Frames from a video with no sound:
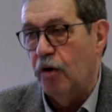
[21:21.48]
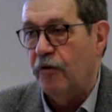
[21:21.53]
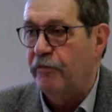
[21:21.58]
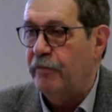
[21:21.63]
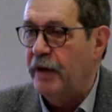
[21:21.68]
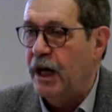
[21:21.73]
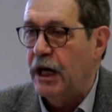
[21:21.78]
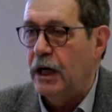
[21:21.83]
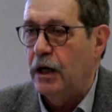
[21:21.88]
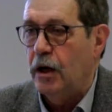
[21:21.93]
of
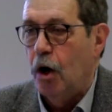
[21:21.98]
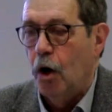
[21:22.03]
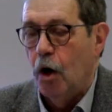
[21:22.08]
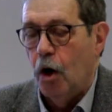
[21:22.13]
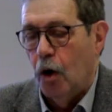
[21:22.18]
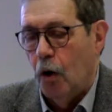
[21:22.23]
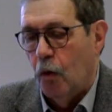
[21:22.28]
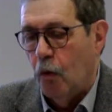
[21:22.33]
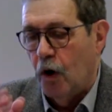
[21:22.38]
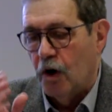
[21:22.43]
Bell
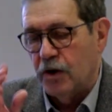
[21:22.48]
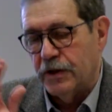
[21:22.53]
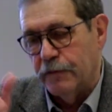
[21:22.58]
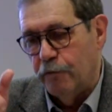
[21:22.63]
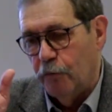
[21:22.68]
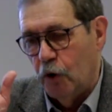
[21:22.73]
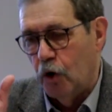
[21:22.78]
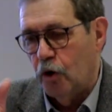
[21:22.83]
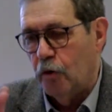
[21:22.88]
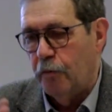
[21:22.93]
was
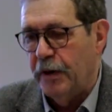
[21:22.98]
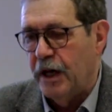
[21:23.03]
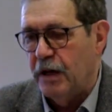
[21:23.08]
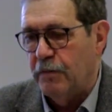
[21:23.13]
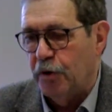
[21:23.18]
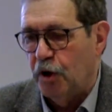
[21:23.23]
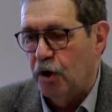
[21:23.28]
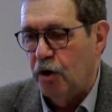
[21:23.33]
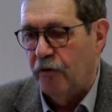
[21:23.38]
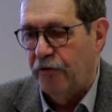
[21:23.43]
more a
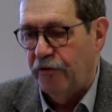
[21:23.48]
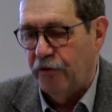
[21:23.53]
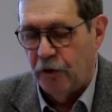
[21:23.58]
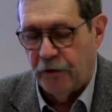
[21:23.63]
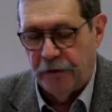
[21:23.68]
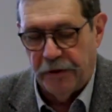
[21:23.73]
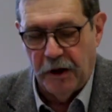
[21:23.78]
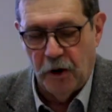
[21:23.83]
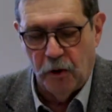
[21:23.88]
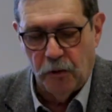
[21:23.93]
paper of
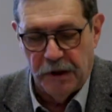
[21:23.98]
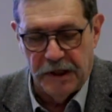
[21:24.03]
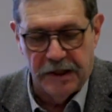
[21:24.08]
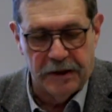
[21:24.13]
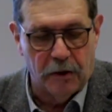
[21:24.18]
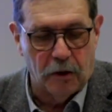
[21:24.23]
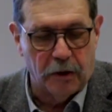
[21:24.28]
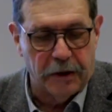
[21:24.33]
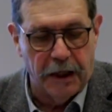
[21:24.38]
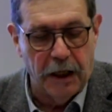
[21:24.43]
a
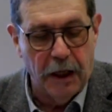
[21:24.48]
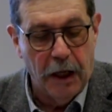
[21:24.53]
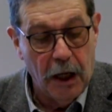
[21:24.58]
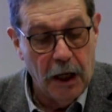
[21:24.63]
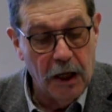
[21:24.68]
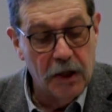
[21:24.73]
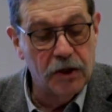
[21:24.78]
theorist, okay?